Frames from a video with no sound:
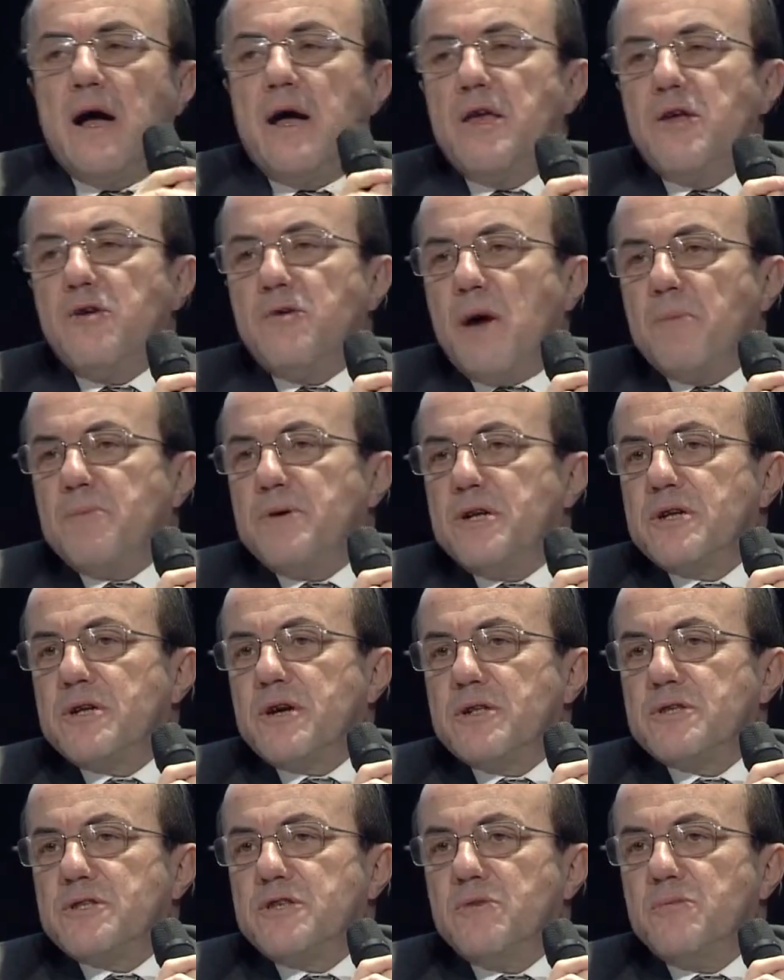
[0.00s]
European
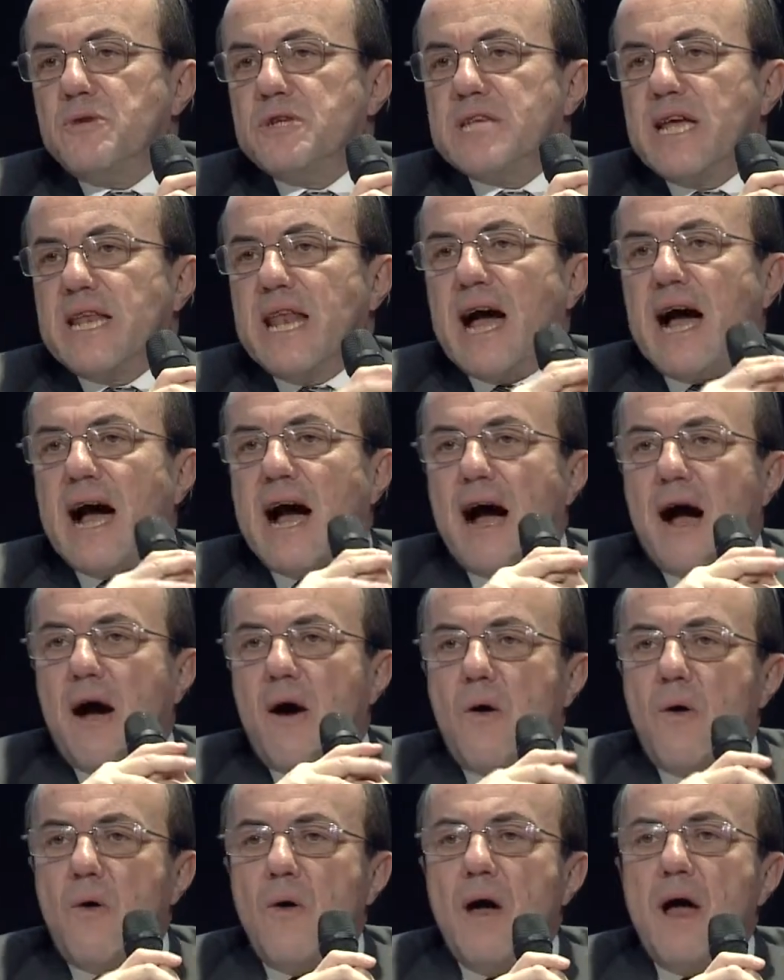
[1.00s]
consumers, and
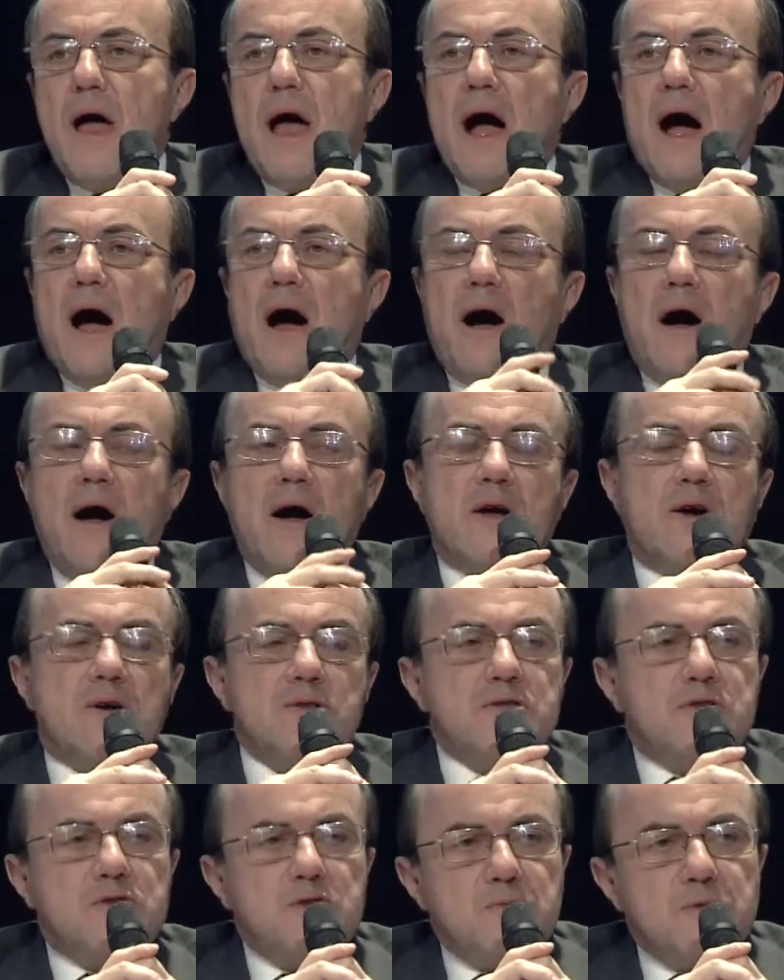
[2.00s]
how are
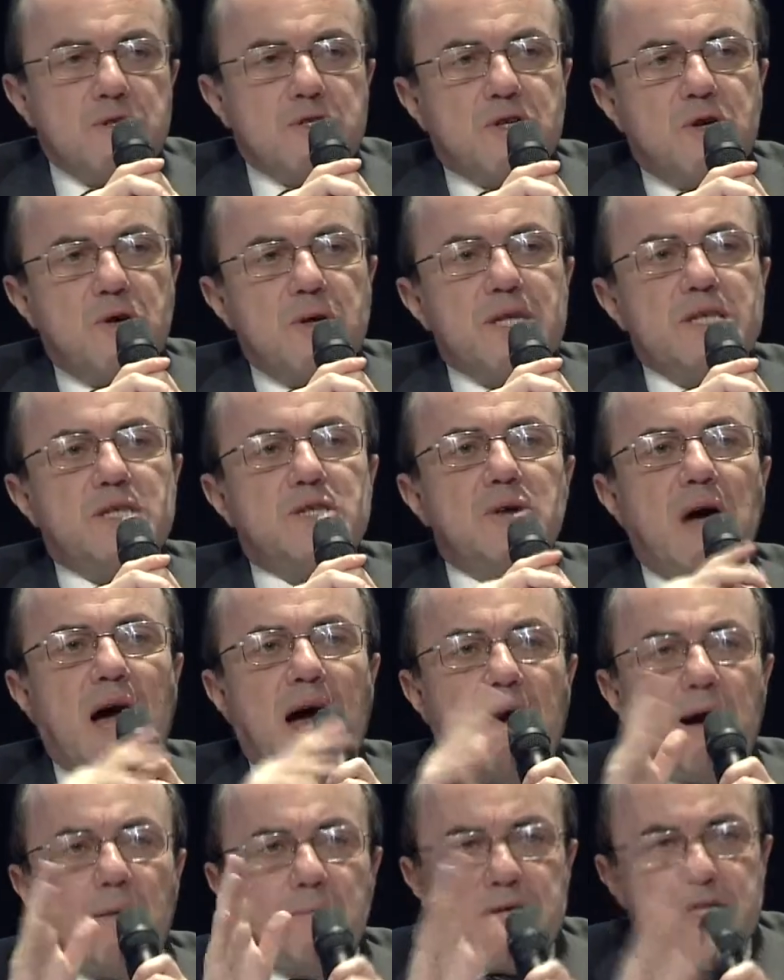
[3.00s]
consumers going to
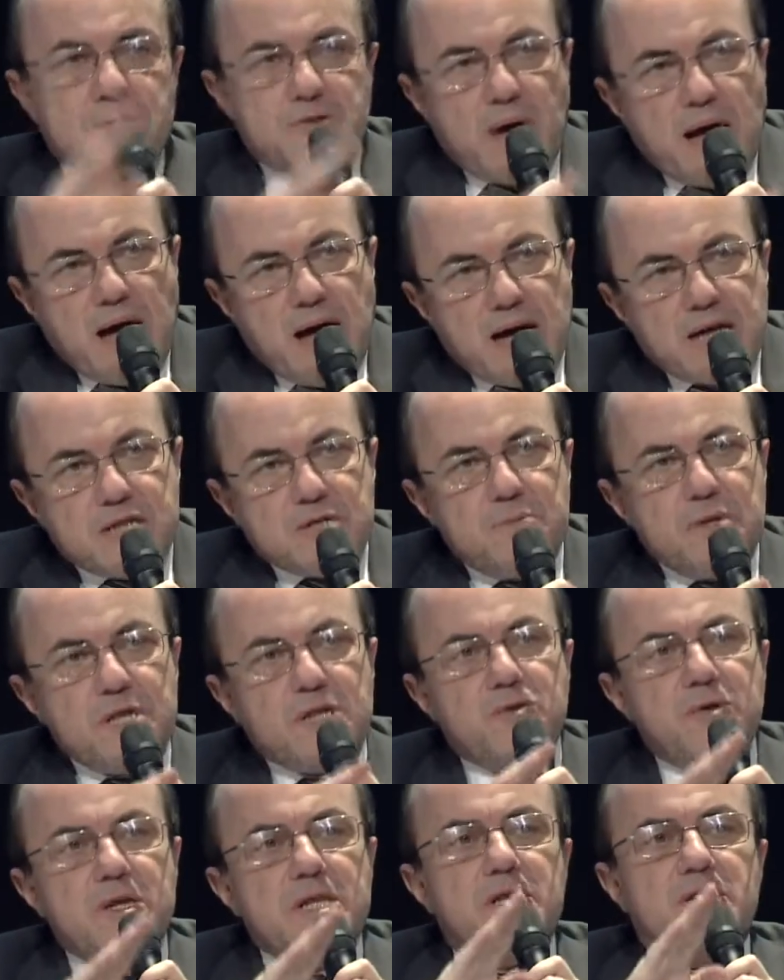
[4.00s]
arbitrage
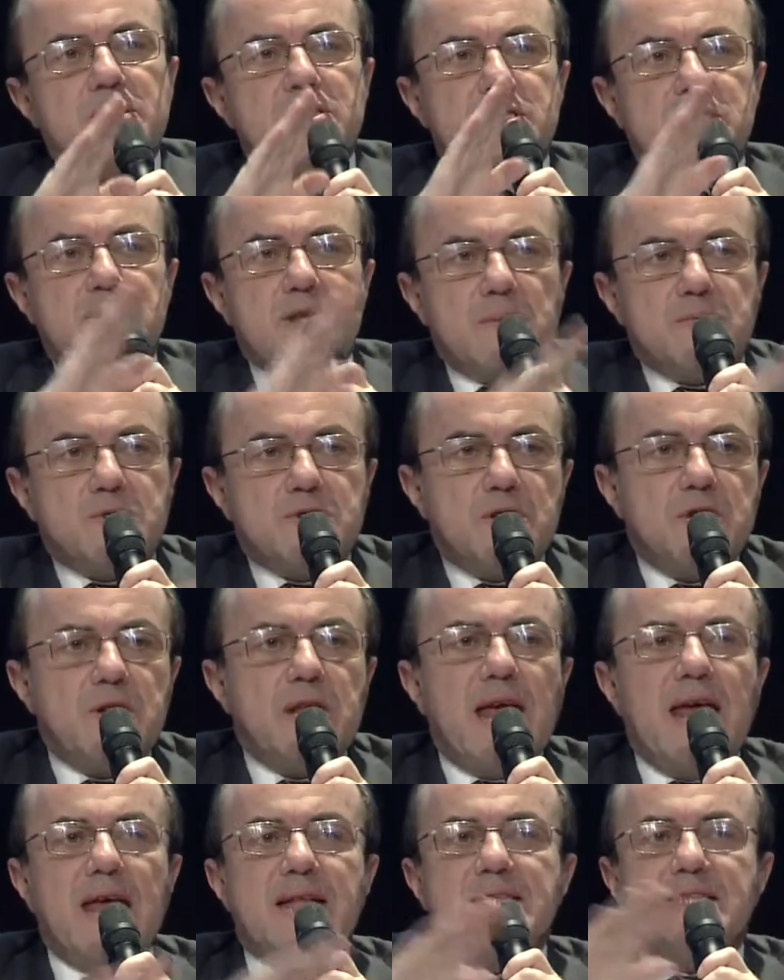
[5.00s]
between consumption
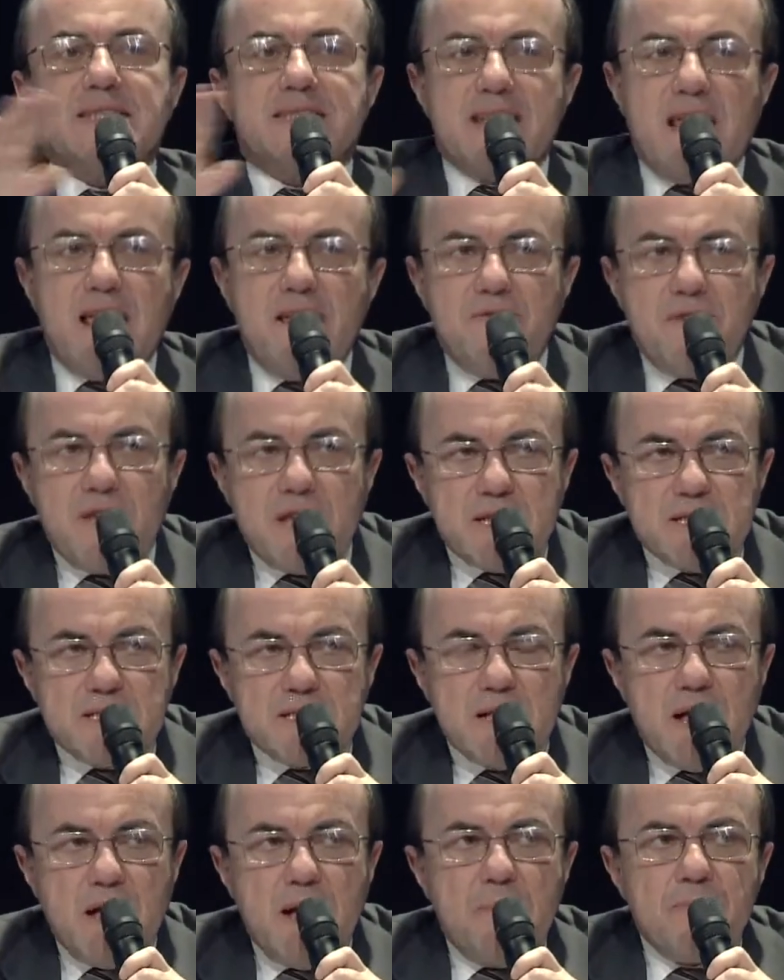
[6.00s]
and
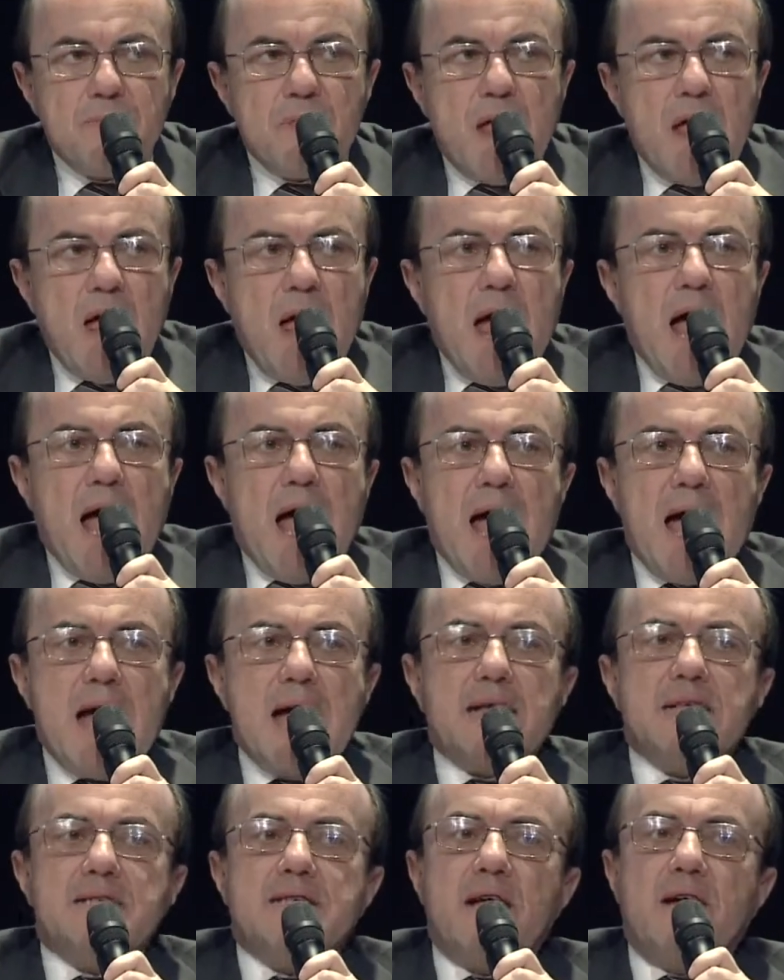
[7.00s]
savings
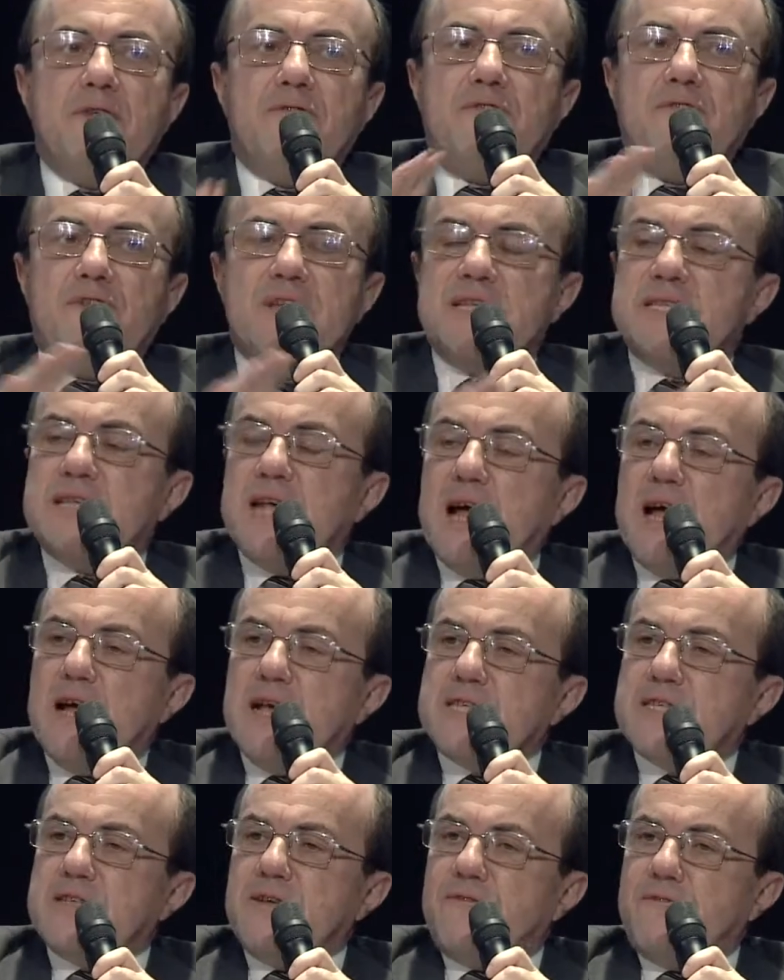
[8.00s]
as
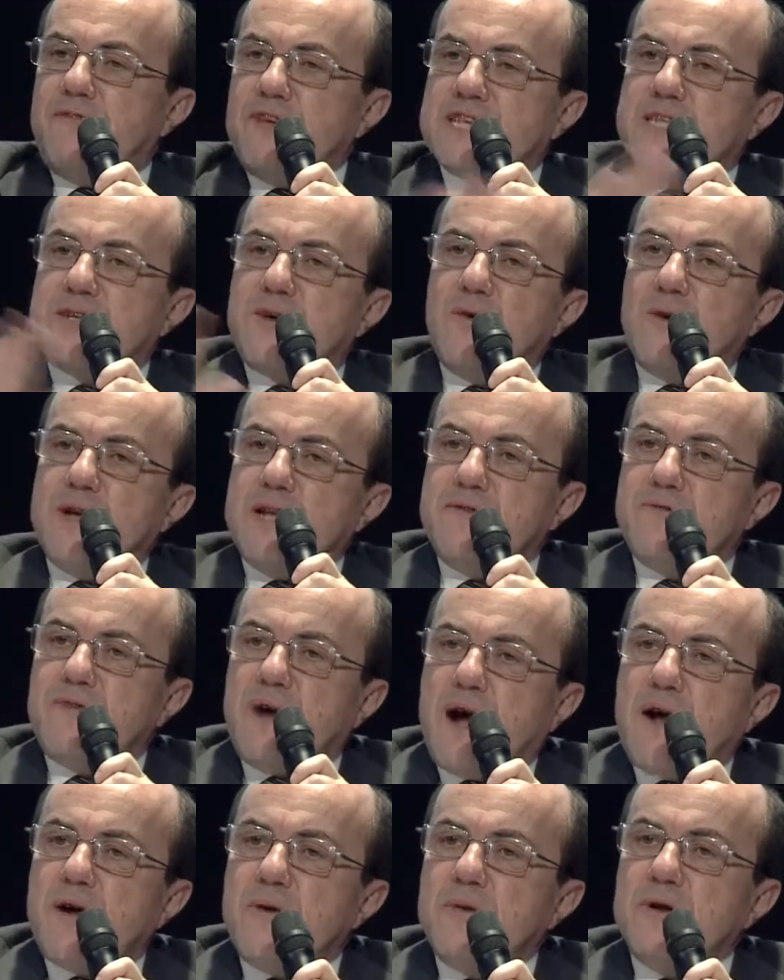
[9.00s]
the fiscal
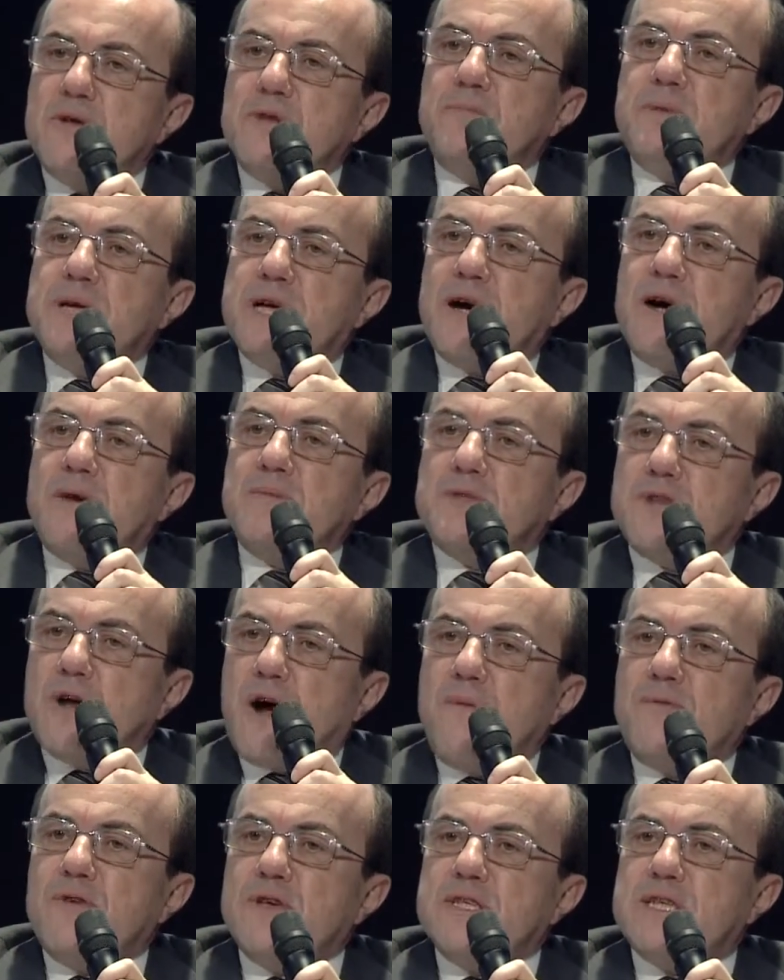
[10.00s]
environment becomes
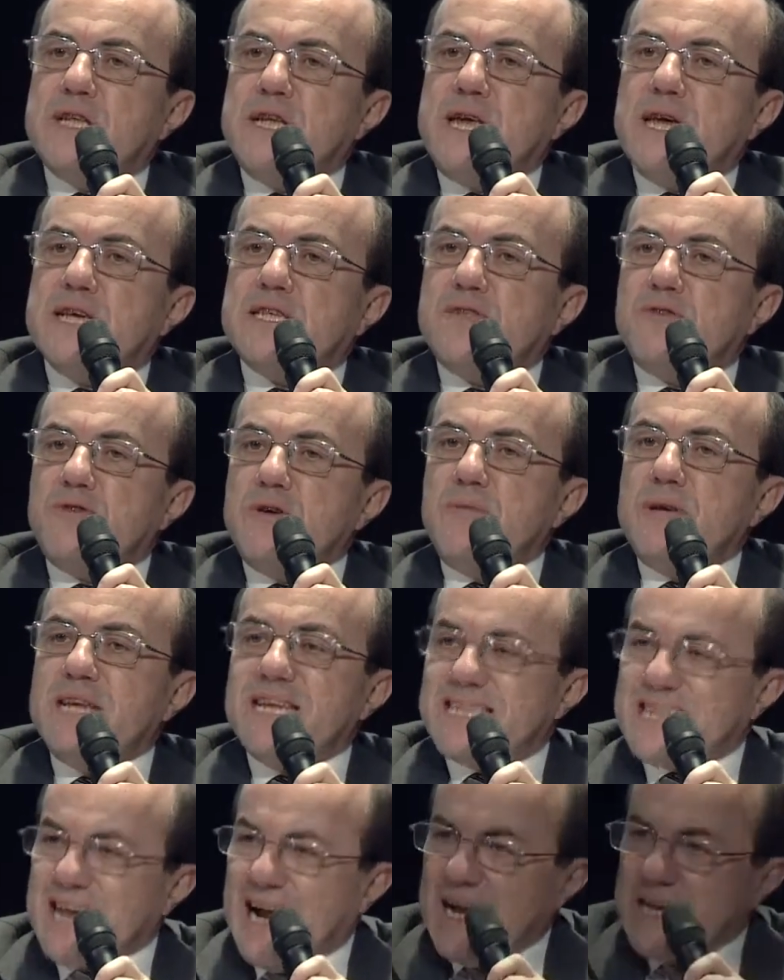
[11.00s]
obviously extremely
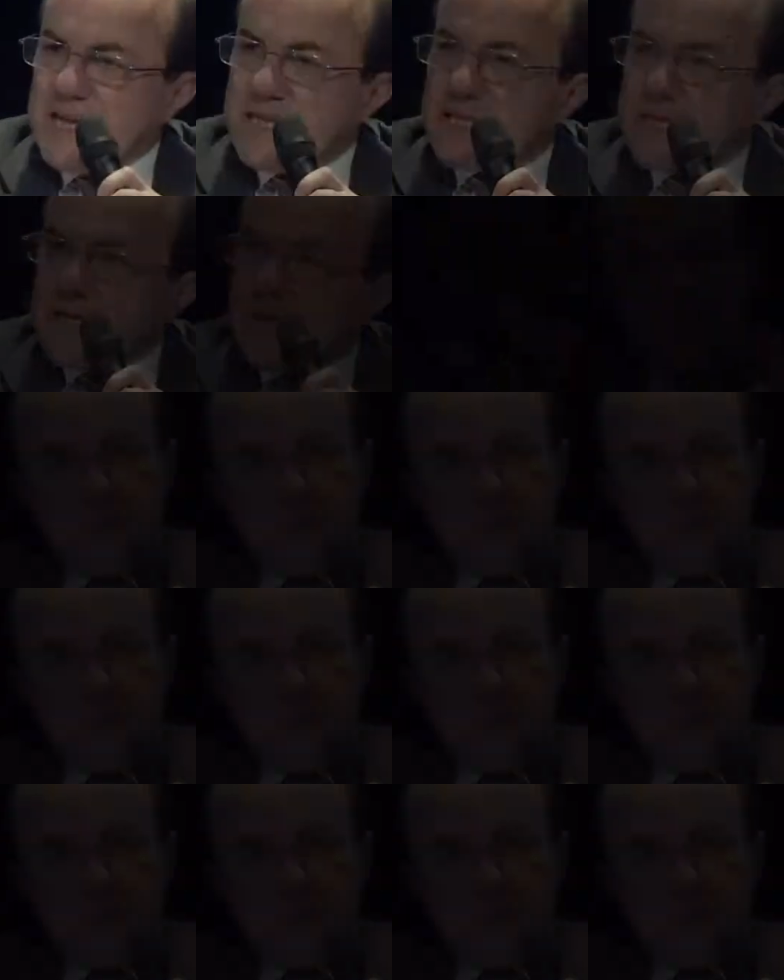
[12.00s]
tight.